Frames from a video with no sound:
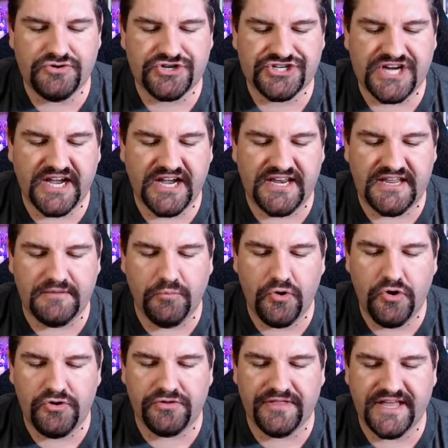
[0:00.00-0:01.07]
shiny.
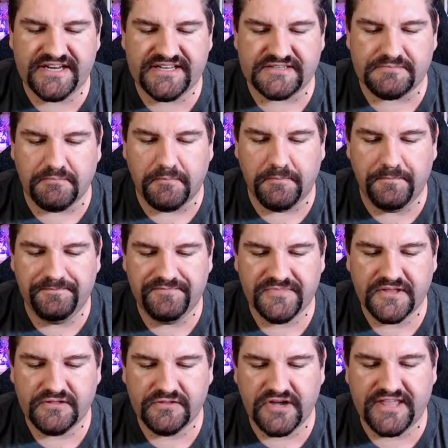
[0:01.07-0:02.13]
Woo, that is...
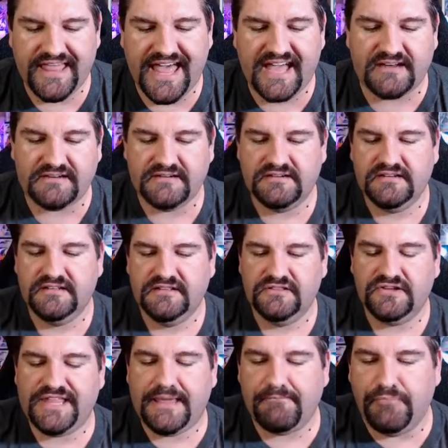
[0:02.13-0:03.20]
Look at that.
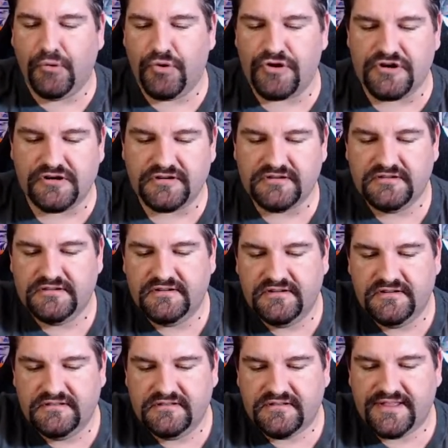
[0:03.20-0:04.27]
Look at that border
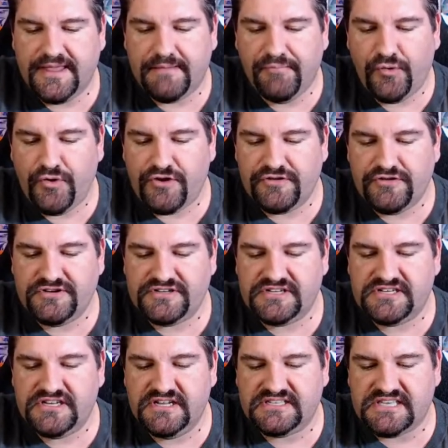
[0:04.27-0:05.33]
that border there's
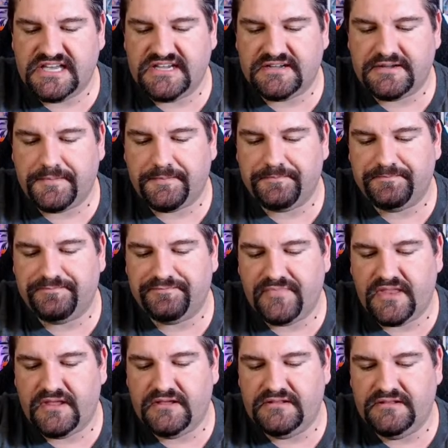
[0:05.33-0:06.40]
it's like
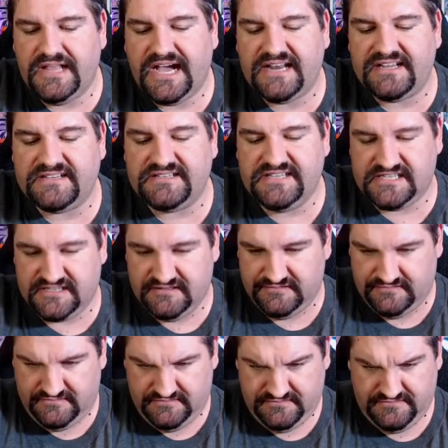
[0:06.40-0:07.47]
non-existent
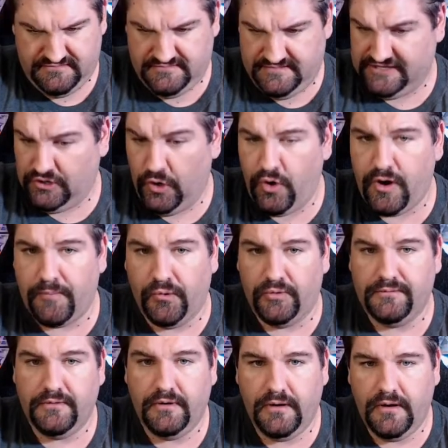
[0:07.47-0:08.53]
it's horrible
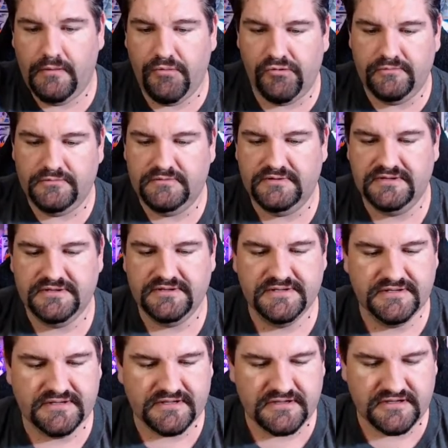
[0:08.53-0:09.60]
horrible
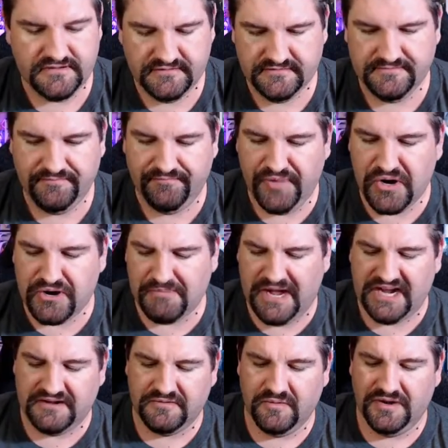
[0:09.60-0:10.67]

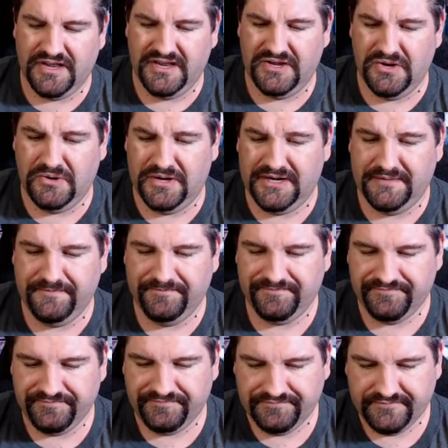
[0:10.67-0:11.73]
pokemon what are you doing
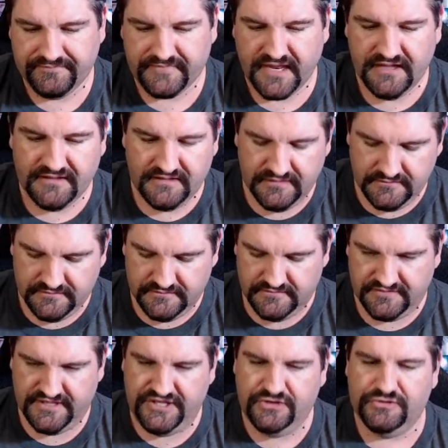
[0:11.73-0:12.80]

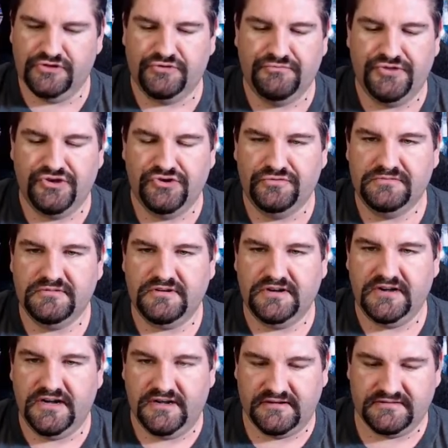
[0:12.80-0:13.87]
cute little mew
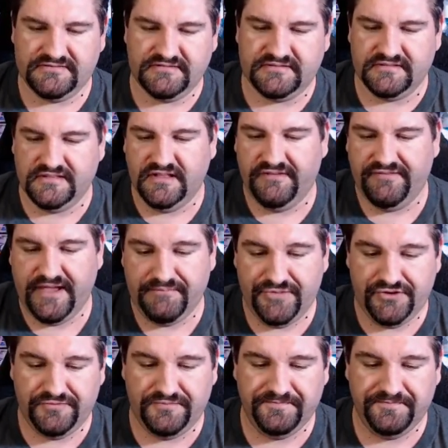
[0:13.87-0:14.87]
oh love that mew